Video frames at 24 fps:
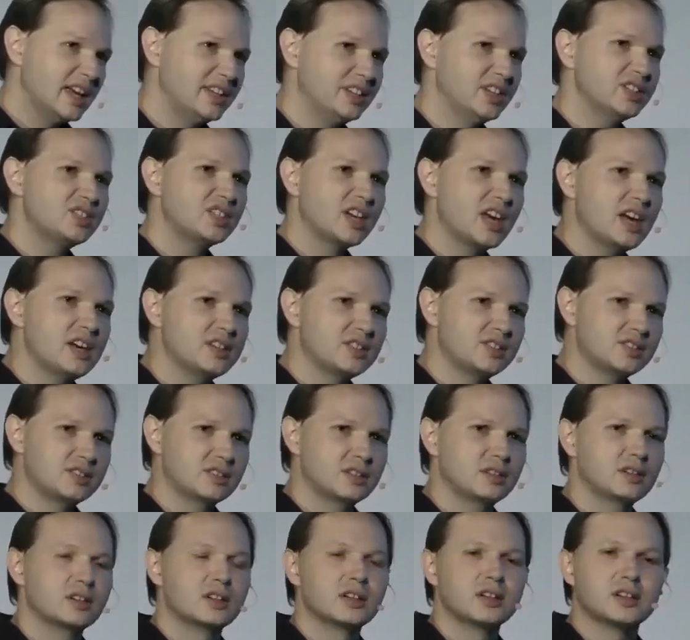In this
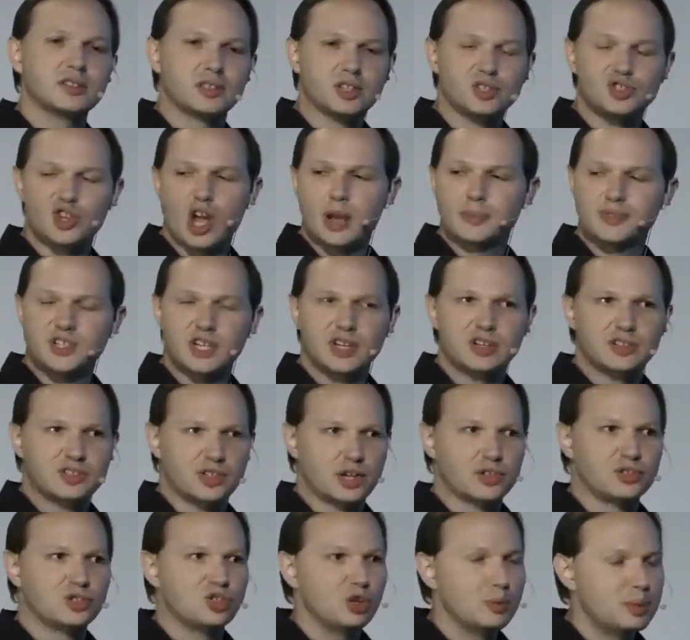case, the job
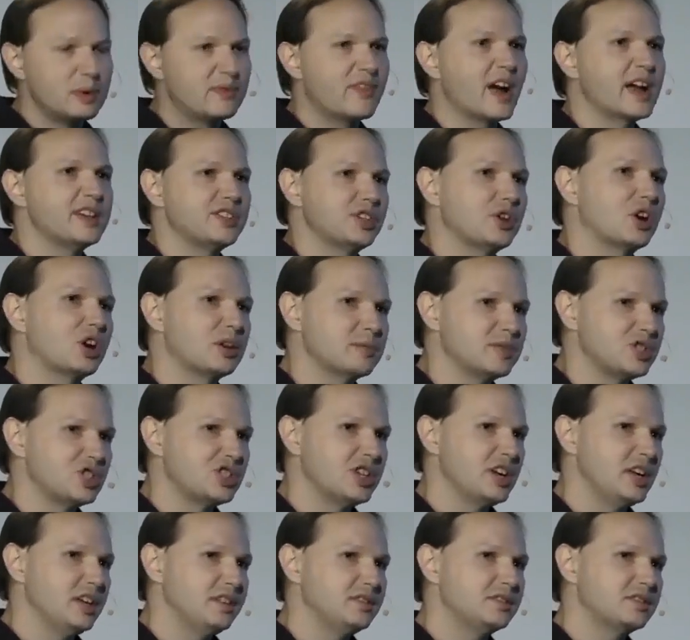seekers are supervising our
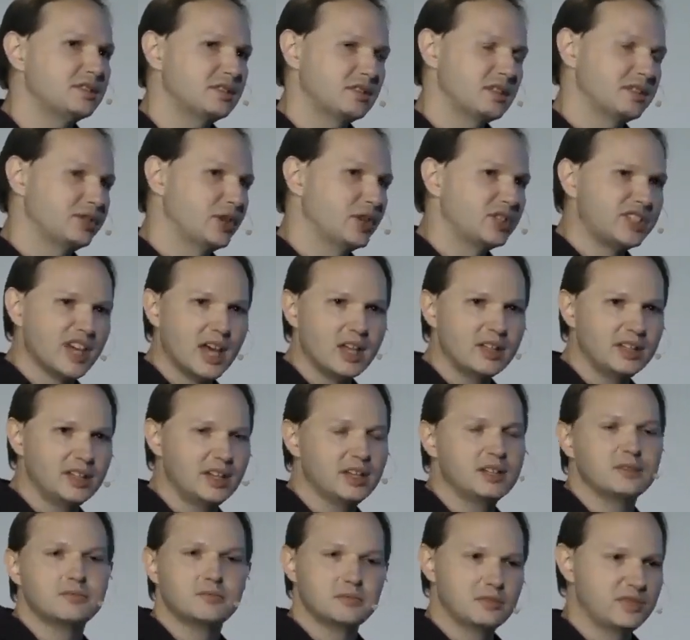machines. They're
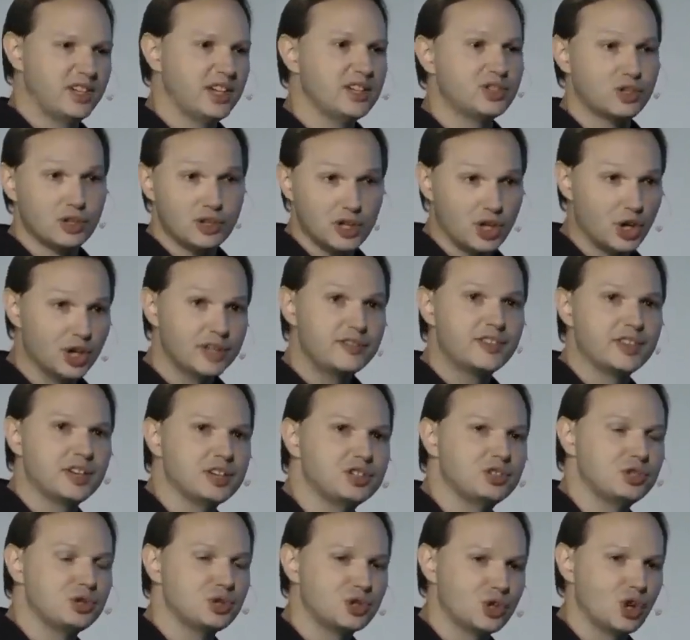telling it, these are the good
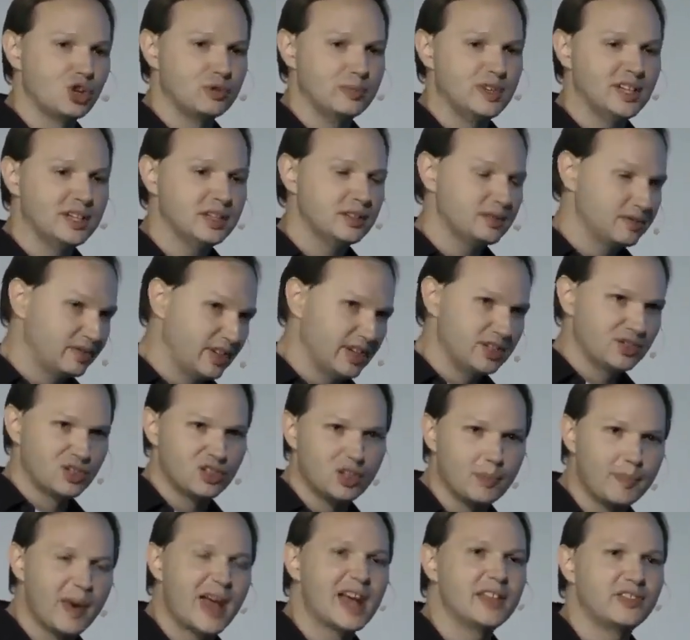things you showed me, these
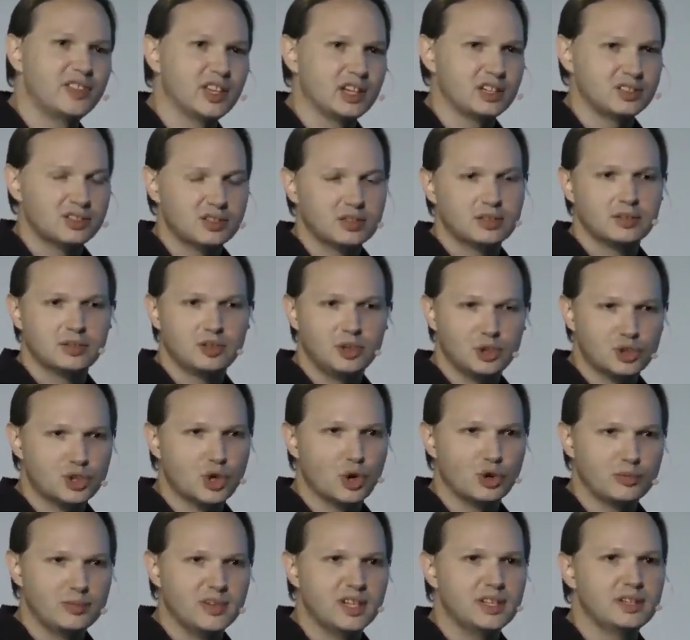are the bad things you
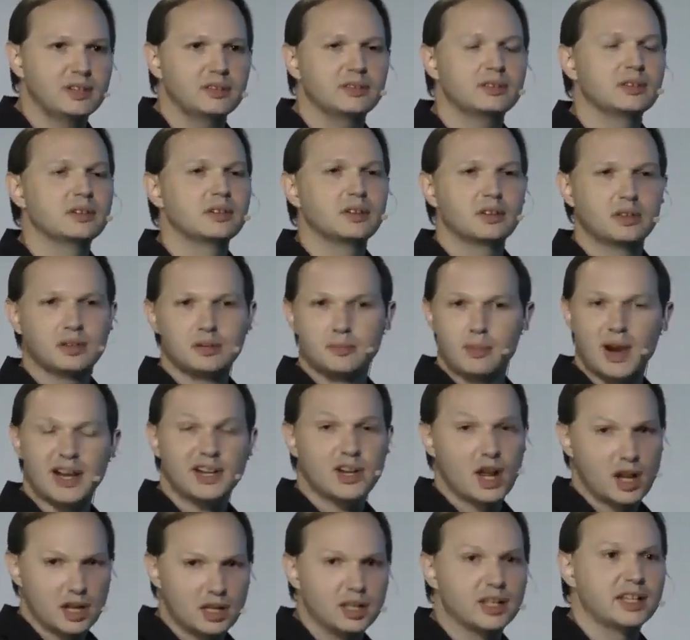showed me
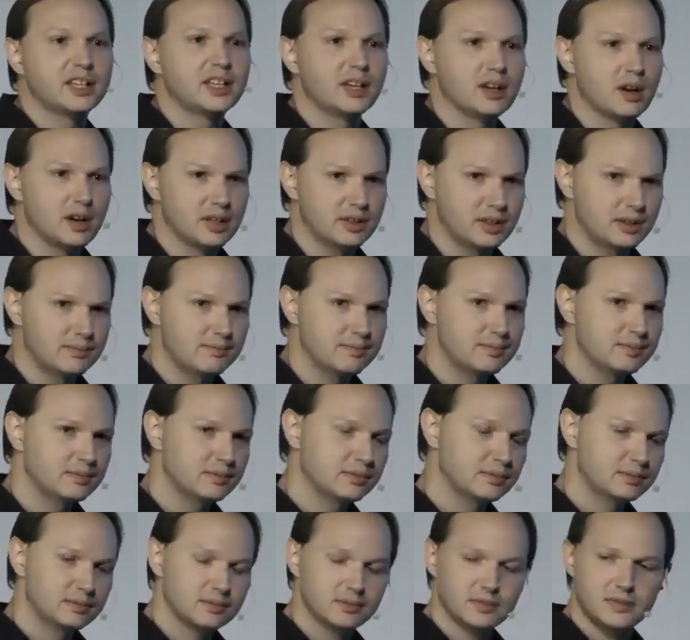by not clicking on them.
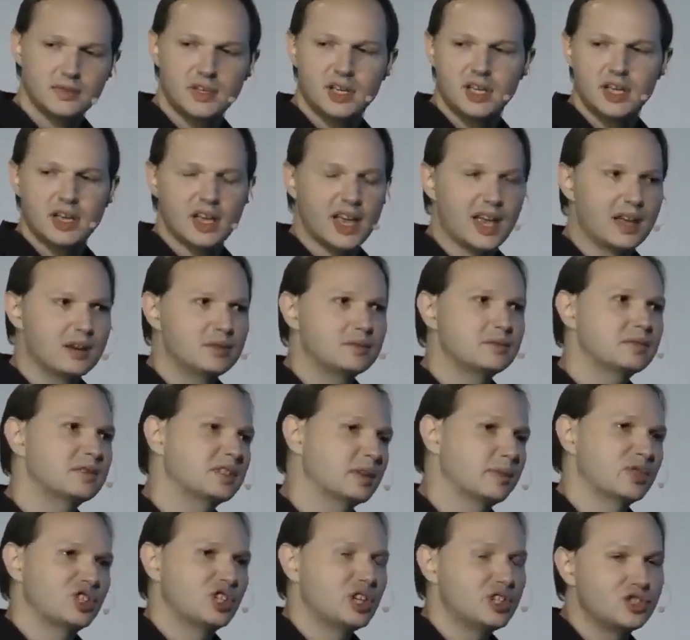And
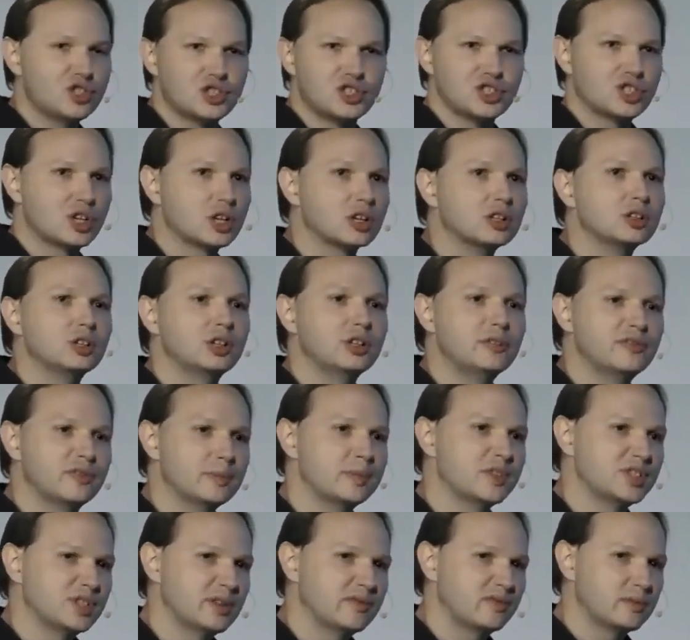the machines are just going to learn
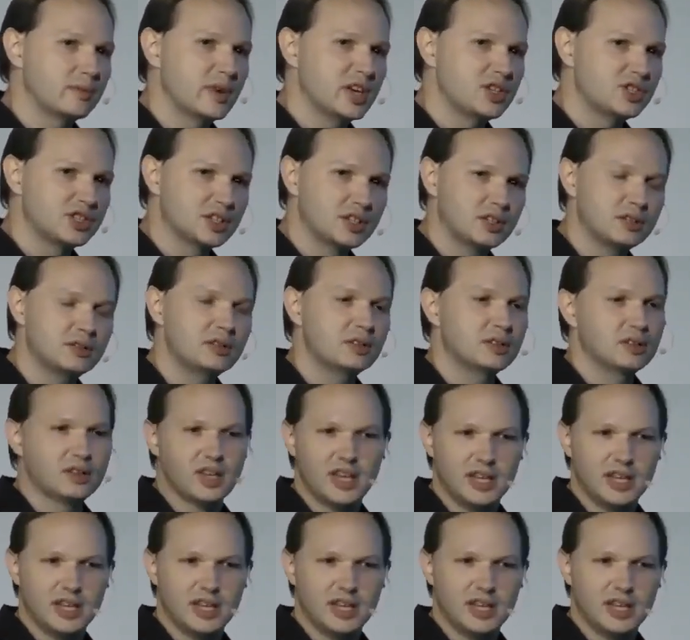from this information.